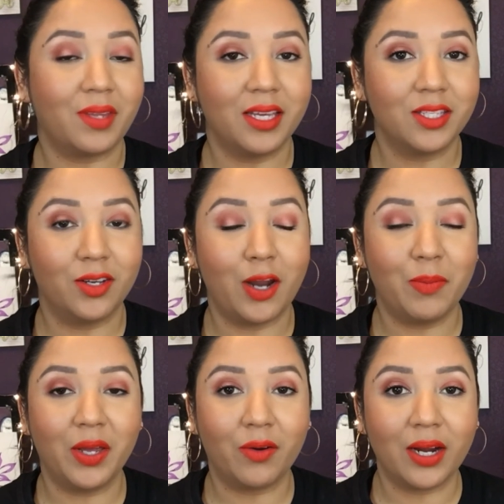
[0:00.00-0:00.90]
It's gonna
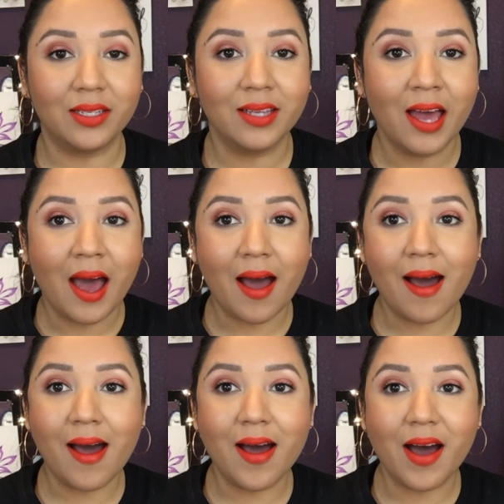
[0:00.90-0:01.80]
be great.
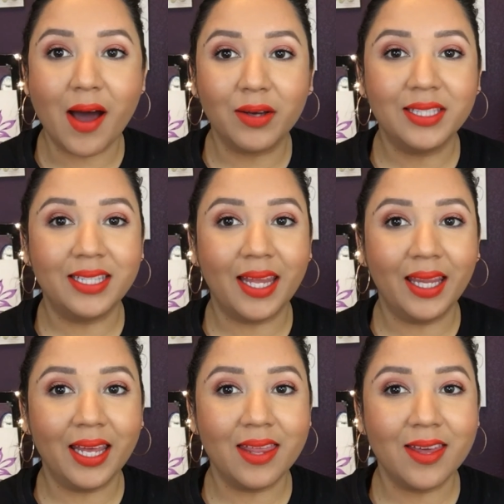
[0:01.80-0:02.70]

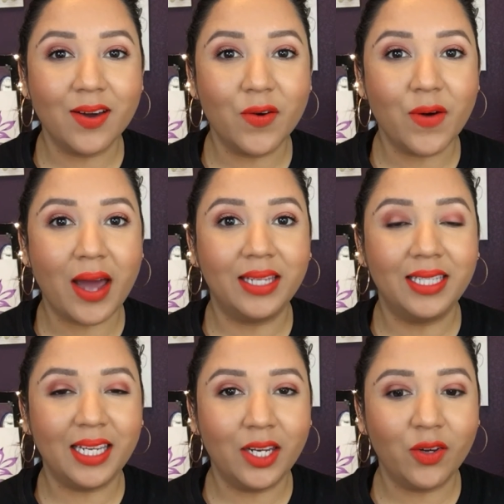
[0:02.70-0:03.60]
Sadly though, I
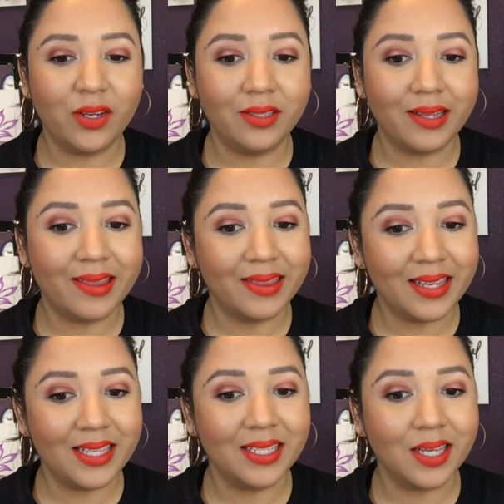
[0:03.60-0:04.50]
did notice that
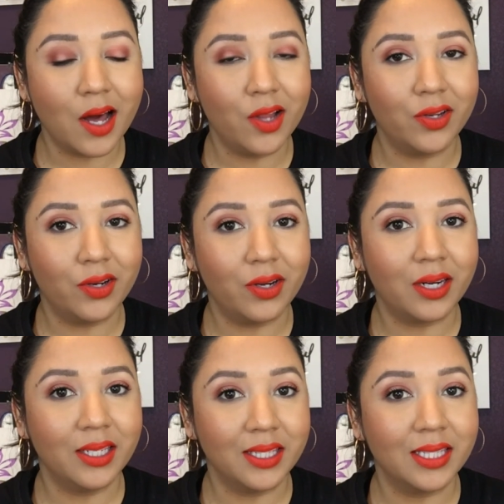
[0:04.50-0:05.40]
this color,
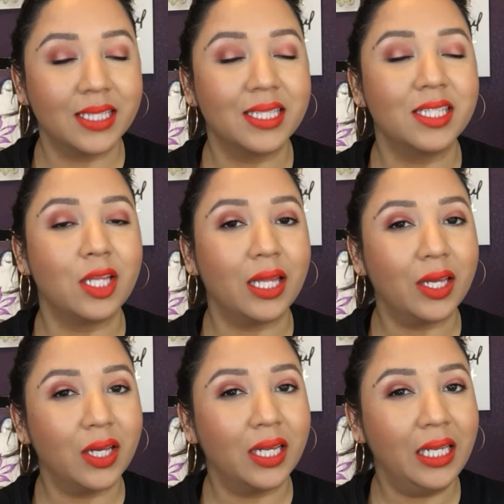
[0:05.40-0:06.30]
it's
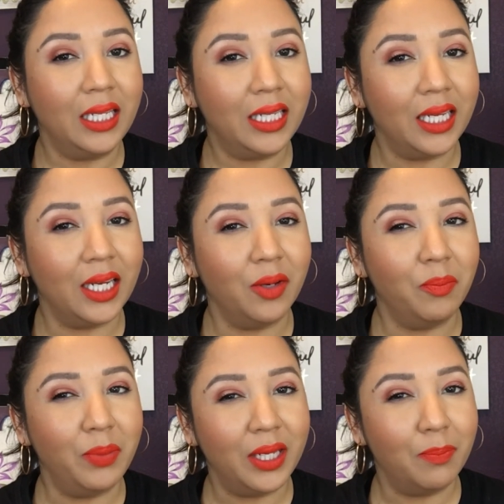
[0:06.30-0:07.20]
a little
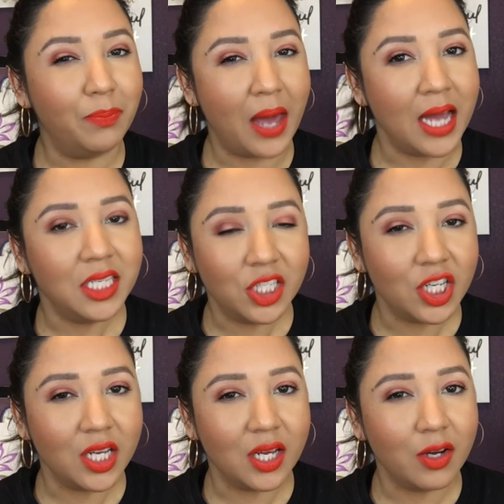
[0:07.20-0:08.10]
bit
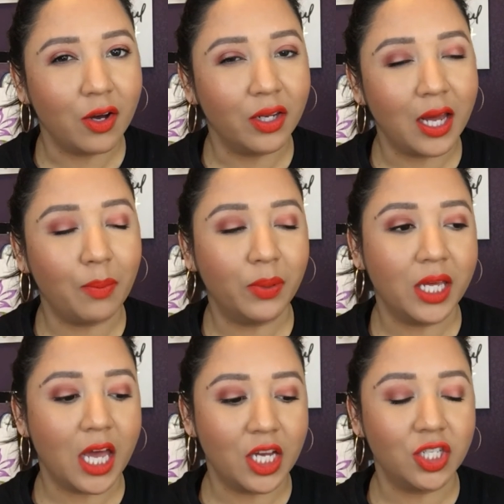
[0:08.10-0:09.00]
patchy on
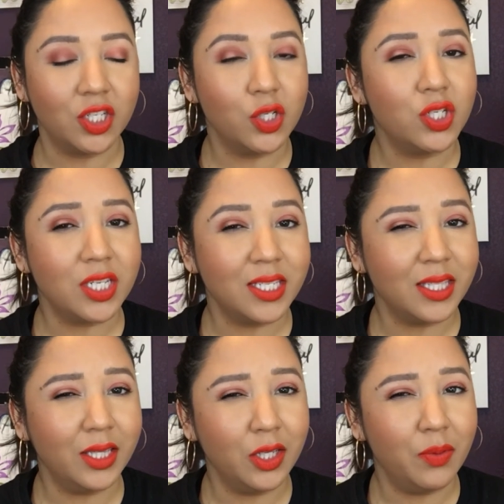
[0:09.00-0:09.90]
application, just
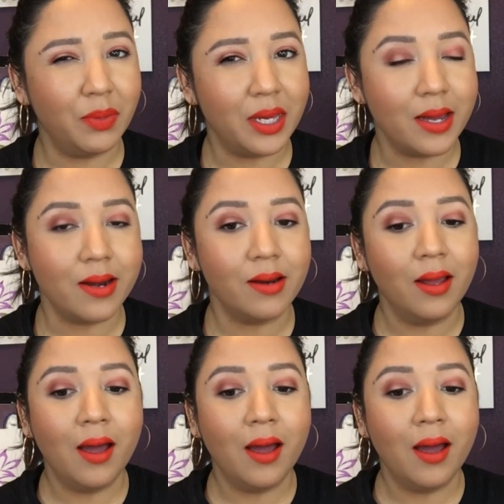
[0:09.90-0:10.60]
a little bit.